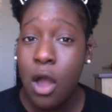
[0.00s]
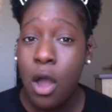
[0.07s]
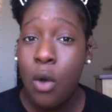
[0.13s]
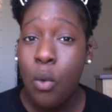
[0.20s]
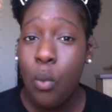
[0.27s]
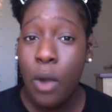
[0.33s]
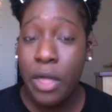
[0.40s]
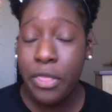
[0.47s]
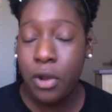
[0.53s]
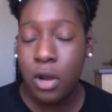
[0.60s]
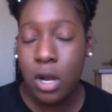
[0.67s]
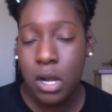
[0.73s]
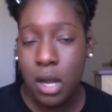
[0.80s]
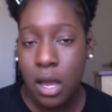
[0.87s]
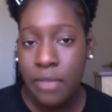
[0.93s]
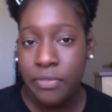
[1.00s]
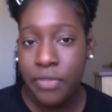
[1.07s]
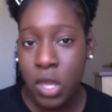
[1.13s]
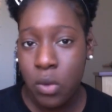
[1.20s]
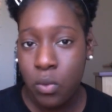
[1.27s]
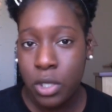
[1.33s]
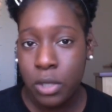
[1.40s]
whether or not
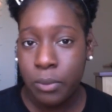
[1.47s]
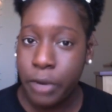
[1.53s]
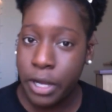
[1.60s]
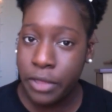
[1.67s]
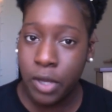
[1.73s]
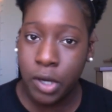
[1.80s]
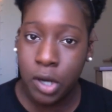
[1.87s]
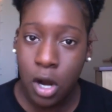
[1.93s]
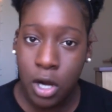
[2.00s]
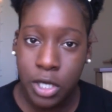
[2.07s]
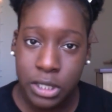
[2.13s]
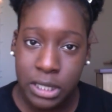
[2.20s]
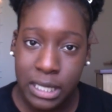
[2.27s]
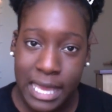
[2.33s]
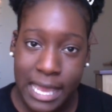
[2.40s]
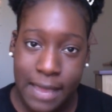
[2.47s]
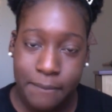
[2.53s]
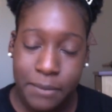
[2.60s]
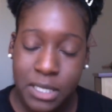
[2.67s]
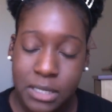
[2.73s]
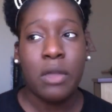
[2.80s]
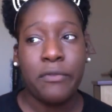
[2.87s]
they want to bring their cars to
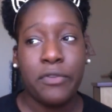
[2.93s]
campus.